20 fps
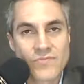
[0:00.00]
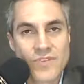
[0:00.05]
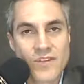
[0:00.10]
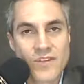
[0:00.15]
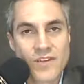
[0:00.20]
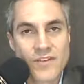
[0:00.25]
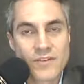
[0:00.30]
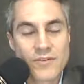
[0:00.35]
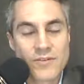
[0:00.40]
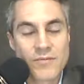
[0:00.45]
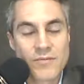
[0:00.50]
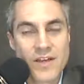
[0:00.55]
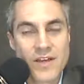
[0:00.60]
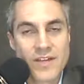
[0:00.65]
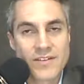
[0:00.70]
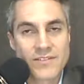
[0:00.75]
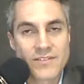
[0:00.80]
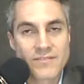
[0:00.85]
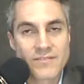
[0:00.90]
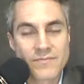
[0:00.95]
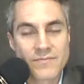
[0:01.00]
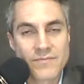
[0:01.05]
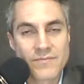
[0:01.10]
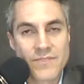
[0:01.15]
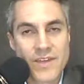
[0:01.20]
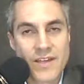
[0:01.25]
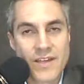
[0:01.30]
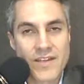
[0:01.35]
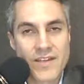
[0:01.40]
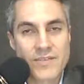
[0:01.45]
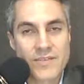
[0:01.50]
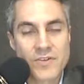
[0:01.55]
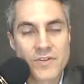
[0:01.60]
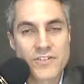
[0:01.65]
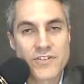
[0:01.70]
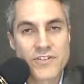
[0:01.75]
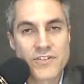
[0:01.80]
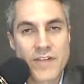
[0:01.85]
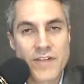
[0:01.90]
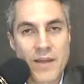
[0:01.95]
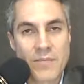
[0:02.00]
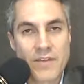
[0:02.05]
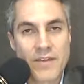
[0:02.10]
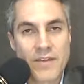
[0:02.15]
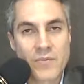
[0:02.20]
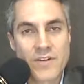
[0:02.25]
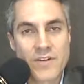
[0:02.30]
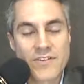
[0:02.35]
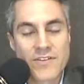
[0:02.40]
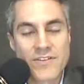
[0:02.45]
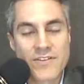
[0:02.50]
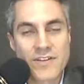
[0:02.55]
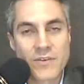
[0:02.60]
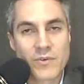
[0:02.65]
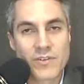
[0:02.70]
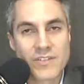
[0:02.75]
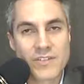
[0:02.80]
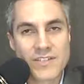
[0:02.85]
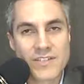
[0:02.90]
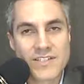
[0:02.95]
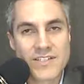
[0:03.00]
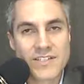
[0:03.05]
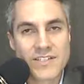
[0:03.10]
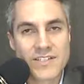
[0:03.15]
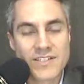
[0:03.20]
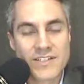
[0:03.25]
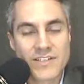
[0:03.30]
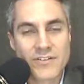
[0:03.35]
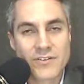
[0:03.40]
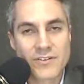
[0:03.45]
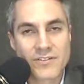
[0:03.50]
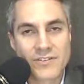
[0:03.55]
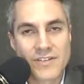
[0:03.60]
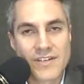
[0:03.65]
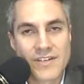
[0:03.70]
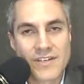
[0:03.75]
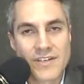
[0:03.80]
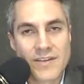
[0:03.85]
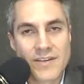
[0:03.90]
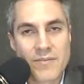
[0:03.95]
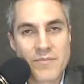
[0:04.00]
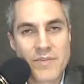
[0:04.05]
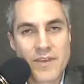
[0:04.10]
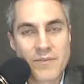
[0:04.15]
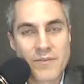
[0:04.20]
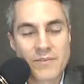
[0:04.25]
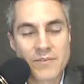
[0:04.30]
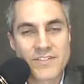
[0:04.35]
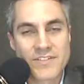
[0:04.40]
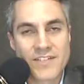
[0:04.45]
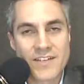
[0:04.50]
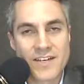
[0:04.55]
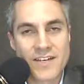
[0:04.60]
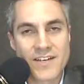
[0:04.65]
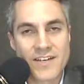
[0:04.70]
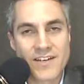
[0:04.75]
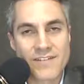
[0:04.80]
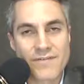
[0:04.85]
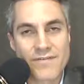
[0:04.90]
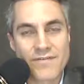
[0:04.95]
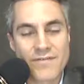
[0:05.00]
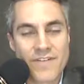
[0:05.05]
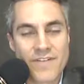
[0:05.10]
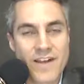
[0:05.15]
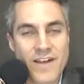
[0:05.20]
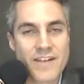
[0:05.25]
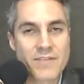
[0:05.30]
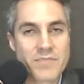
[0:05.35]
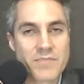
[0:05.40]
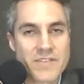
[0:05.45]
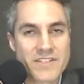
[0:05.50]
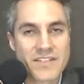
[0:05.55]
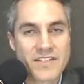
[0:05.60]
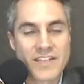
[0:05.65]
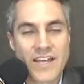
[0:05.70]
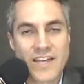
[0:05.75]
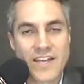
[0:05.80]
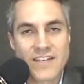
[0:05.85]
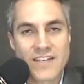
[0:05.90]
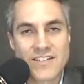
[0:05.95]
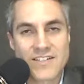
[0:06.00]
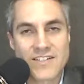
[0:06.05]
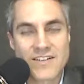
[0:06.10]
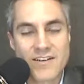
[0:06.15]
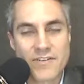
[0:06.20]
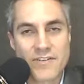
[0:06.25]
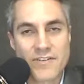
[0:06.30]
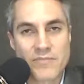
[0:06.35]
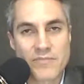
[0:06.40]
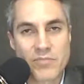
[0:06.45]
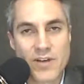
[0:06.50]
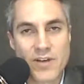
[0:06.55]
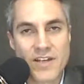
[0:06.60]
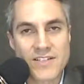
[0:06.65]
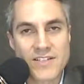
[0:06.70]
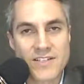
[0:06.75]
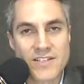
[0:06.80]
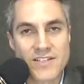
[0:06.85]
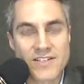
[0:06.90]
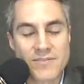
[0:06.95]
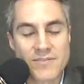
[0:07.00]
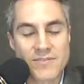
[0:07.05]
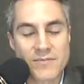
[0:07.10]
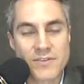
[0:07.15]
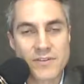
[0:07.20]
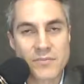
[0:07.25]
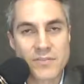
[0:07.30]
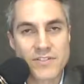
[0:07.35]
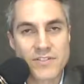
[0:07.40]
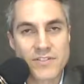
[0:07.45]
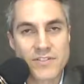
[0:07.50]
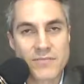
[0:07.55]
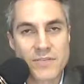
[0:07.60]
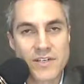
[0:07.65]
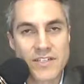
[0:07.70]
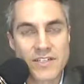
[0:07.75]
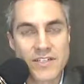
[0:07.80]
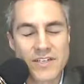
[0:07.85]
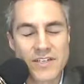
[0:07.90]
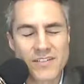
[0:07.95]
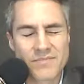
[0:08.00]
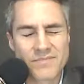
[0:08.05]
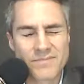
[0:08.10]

You bet. And what's your timeline? When do you think realistically you'll be able to find a piece of land and start this process, really put some money down?